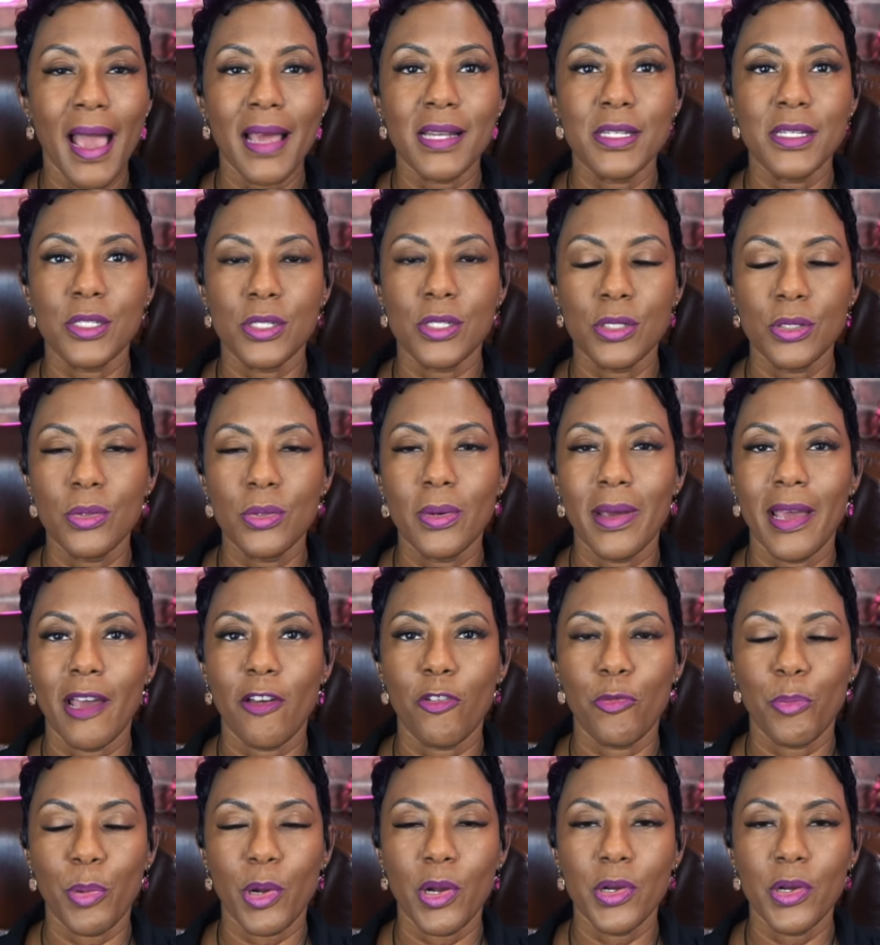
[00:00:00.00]
too
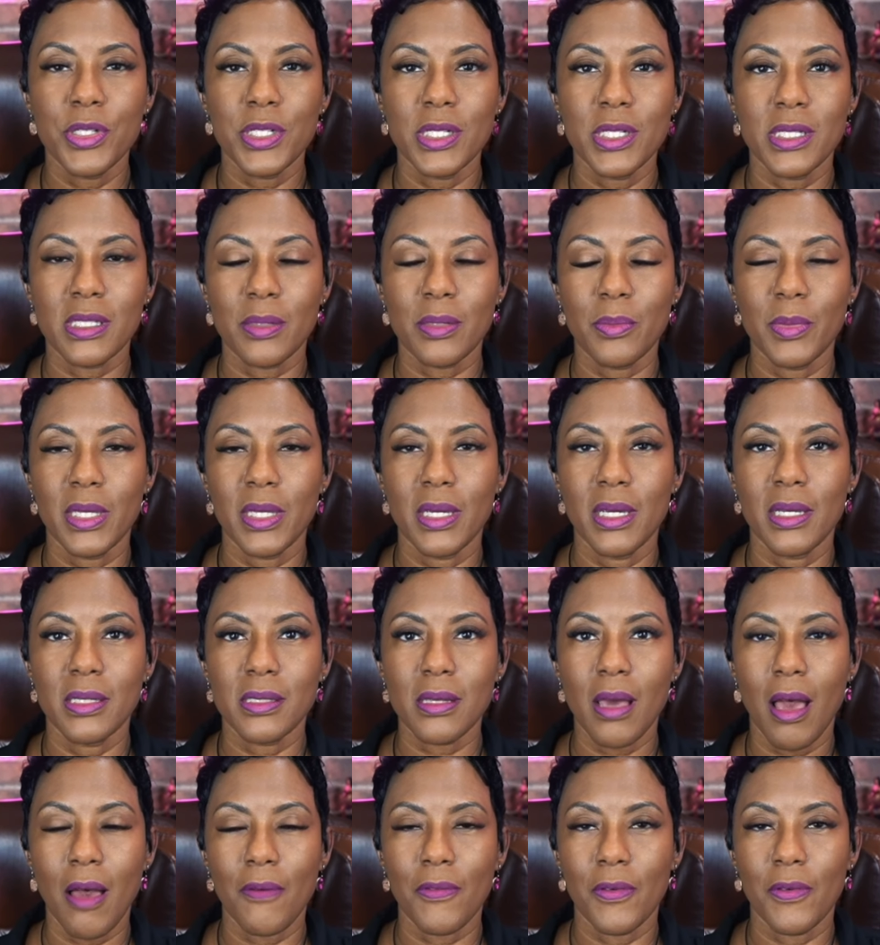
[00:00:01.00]
have purchased some things
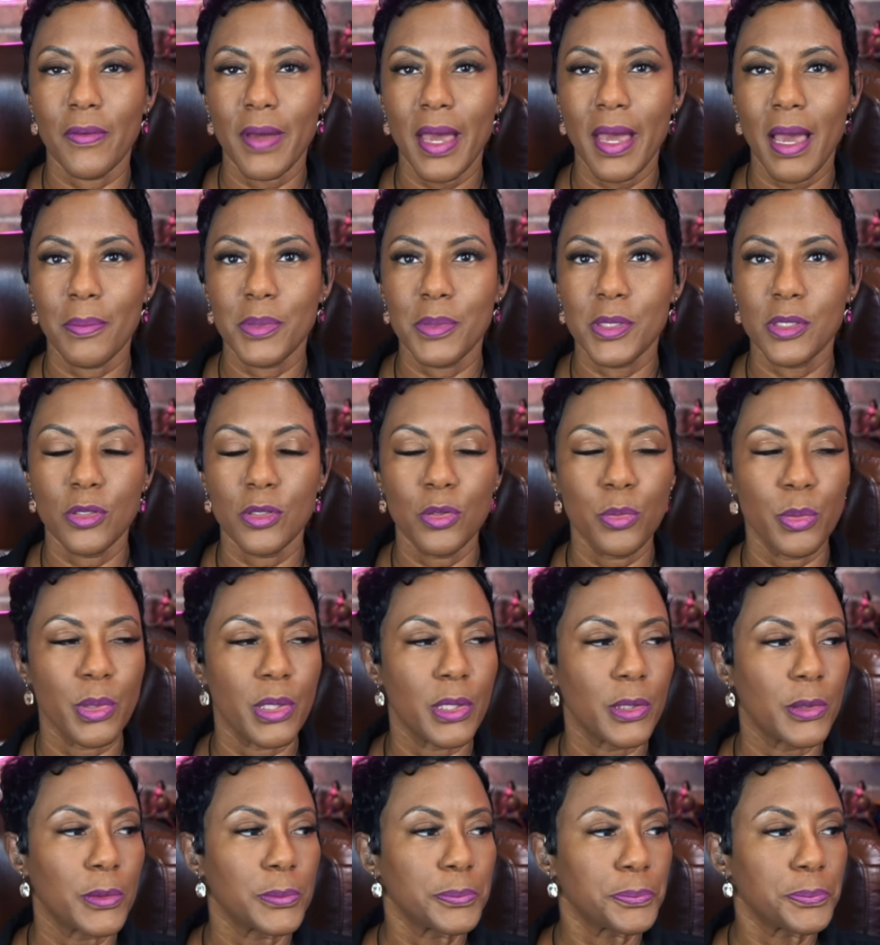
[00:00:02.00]
off of
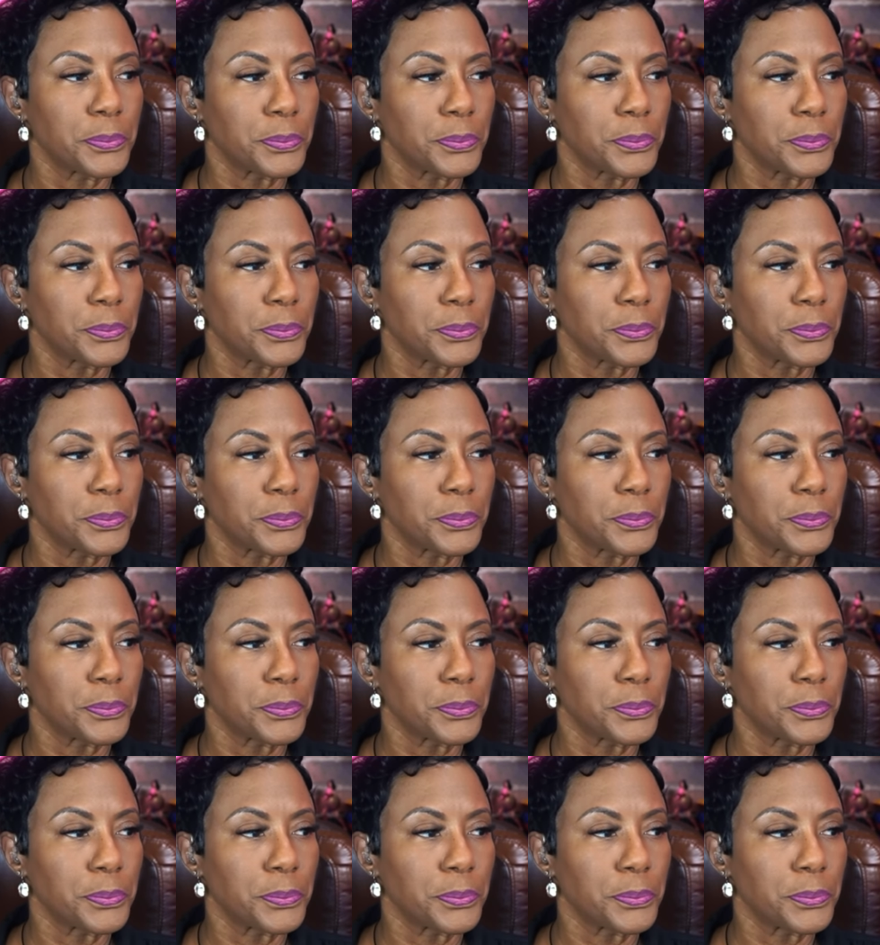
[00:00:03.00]
AppSumo